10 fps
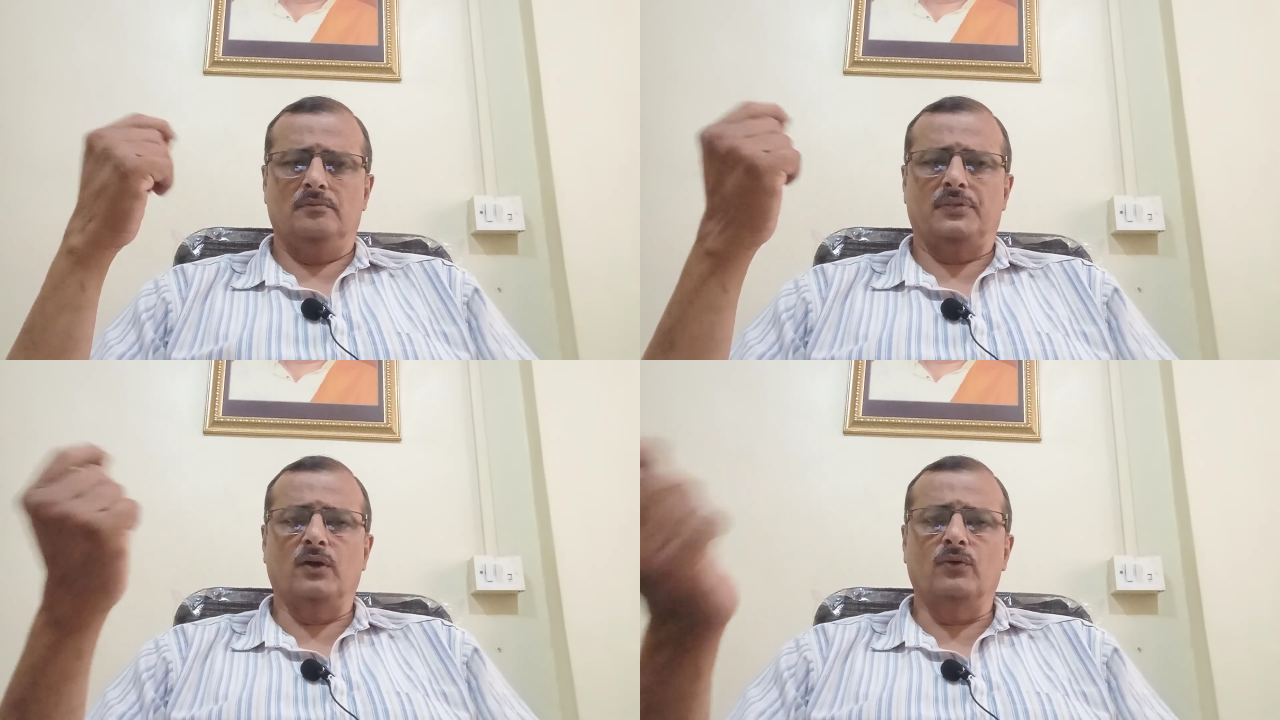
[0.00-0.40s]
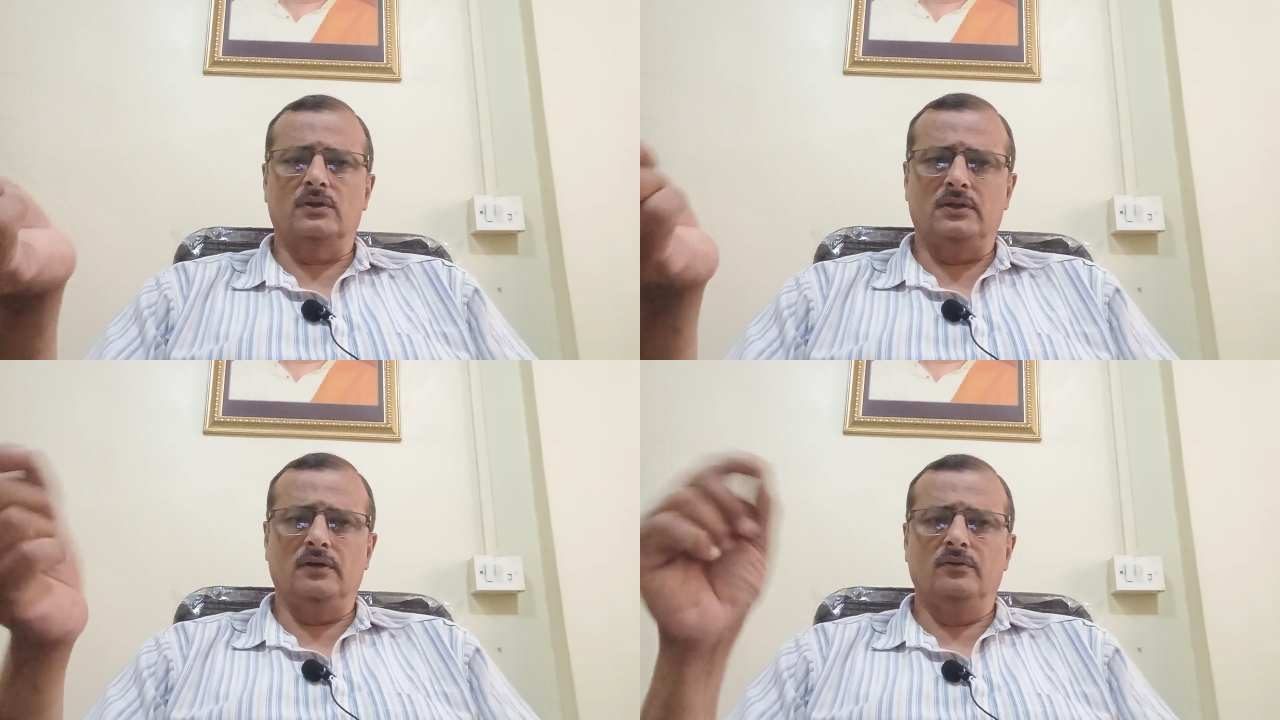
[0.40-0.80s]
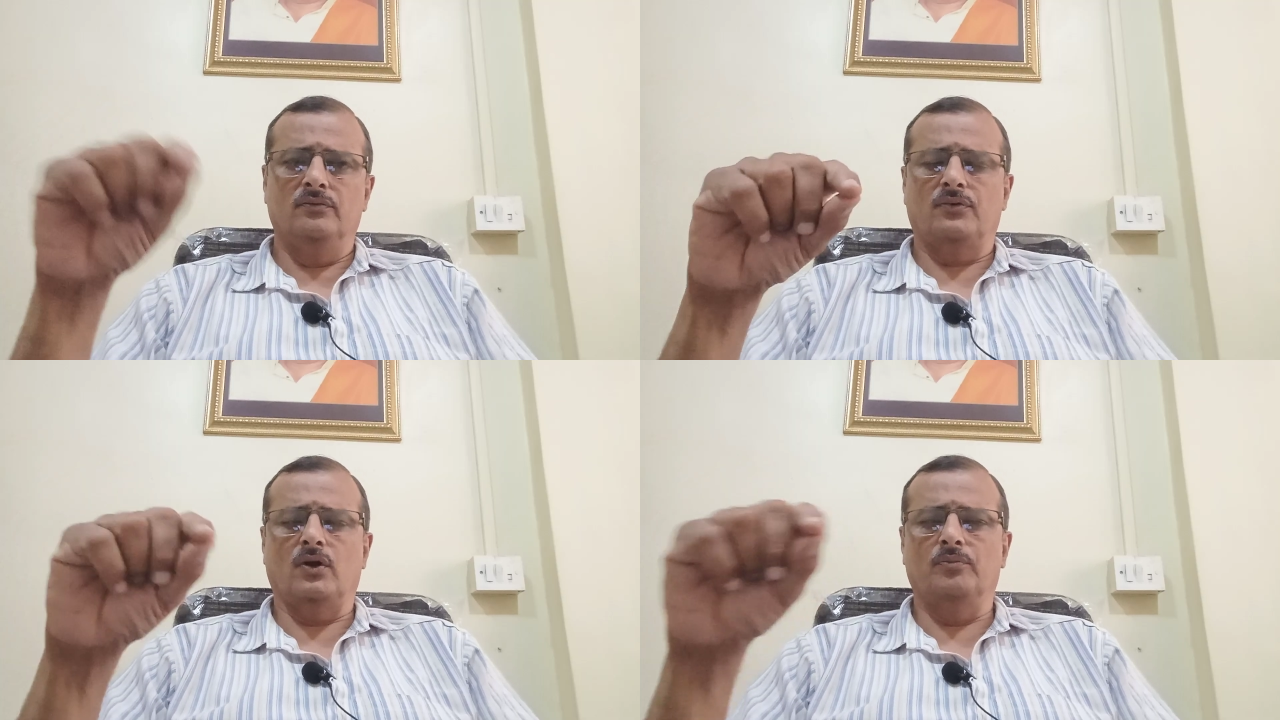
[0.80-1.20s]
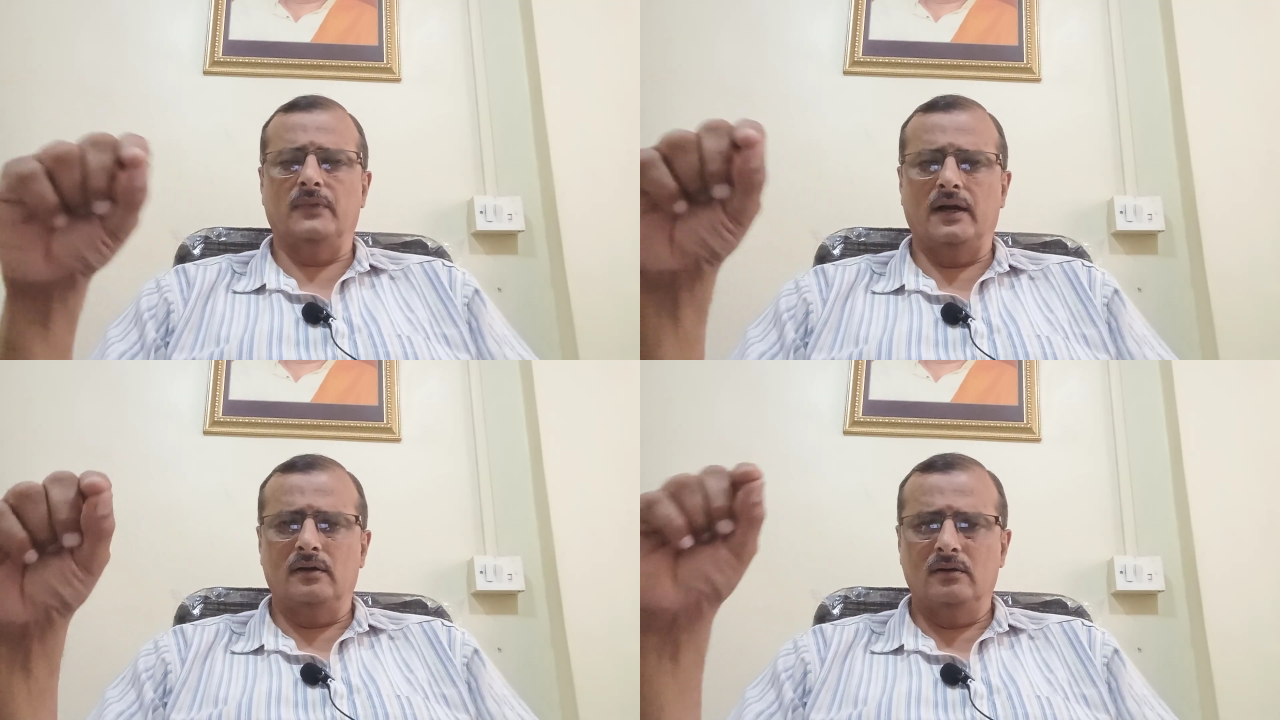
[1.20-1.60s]
Pravritti from
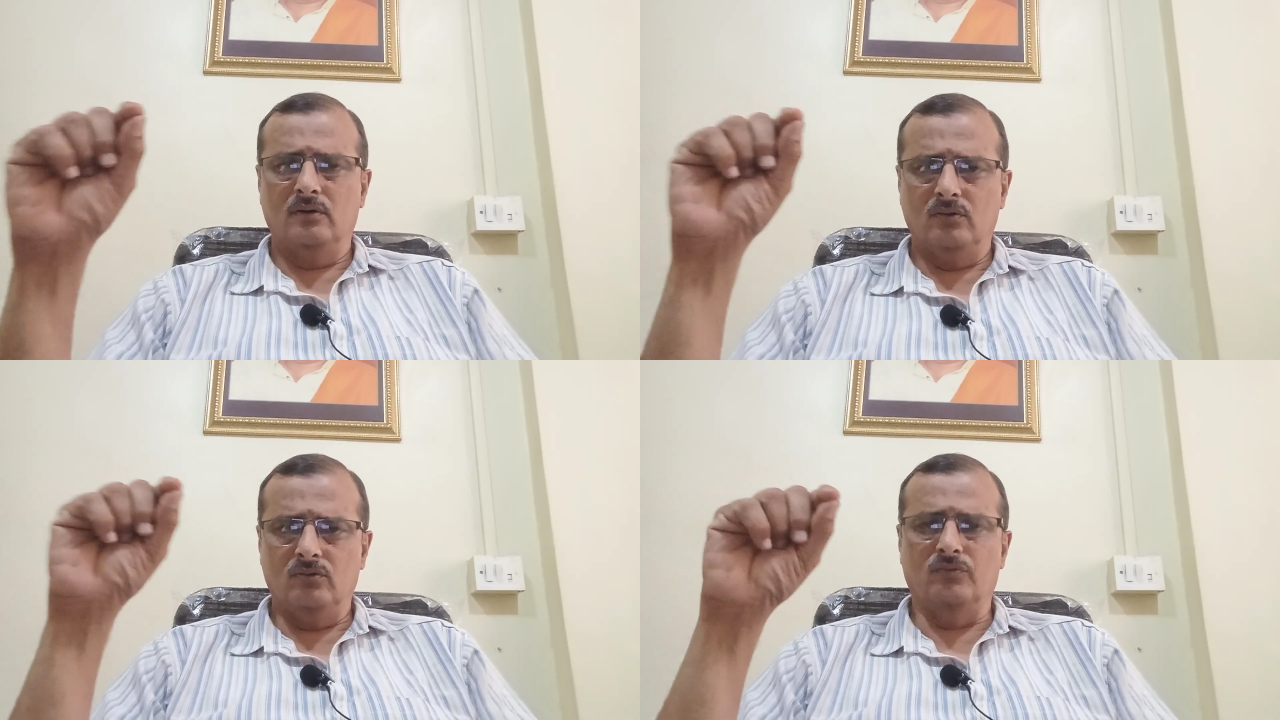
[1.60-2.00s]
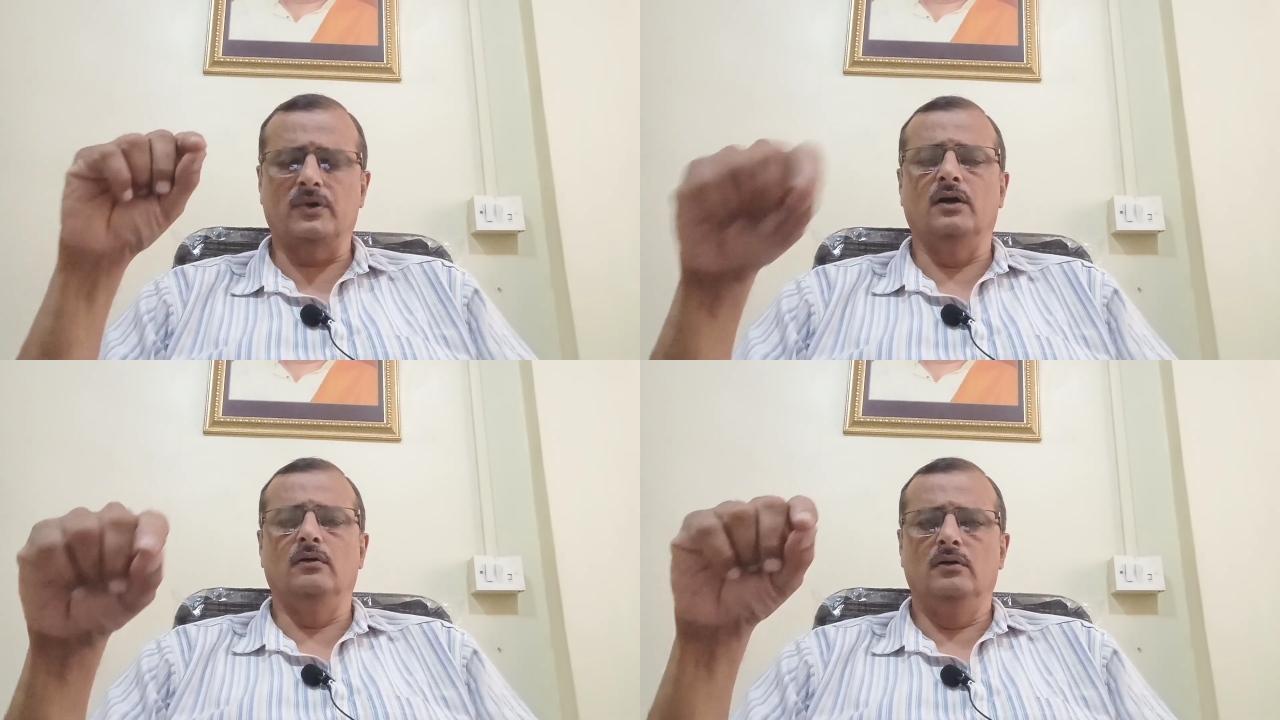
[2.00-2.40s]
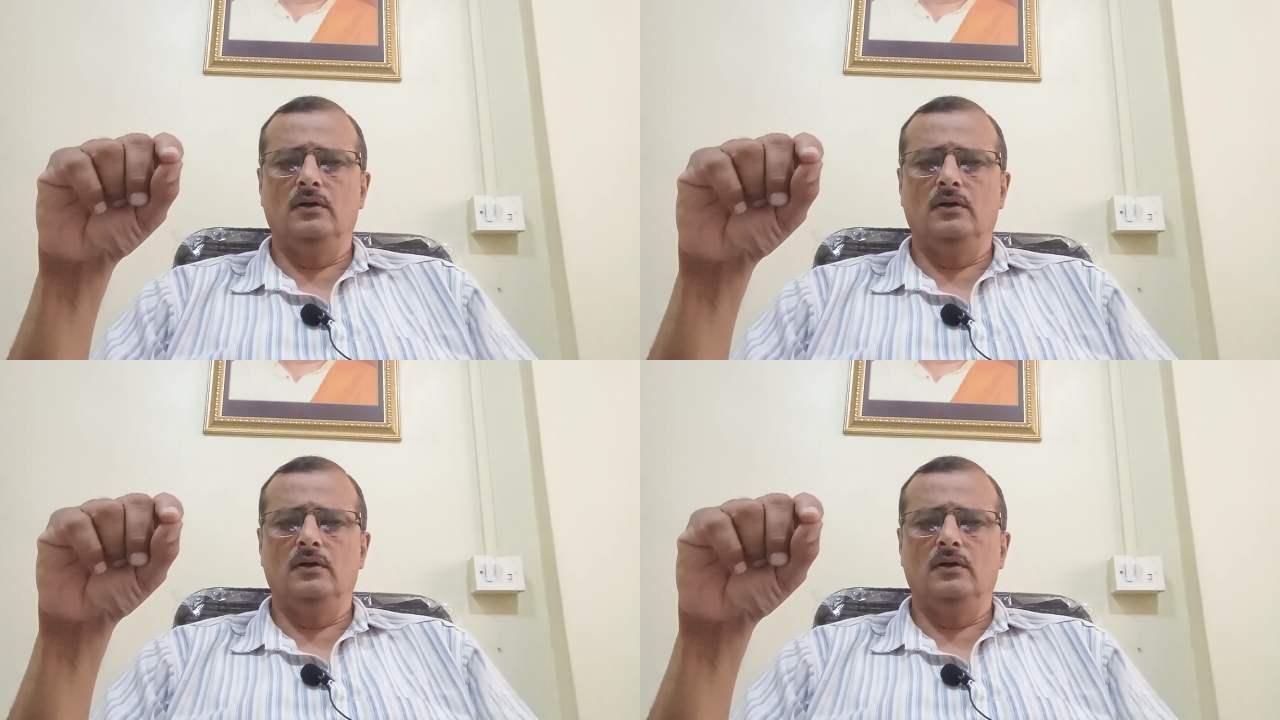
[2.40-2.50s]
that Vrana.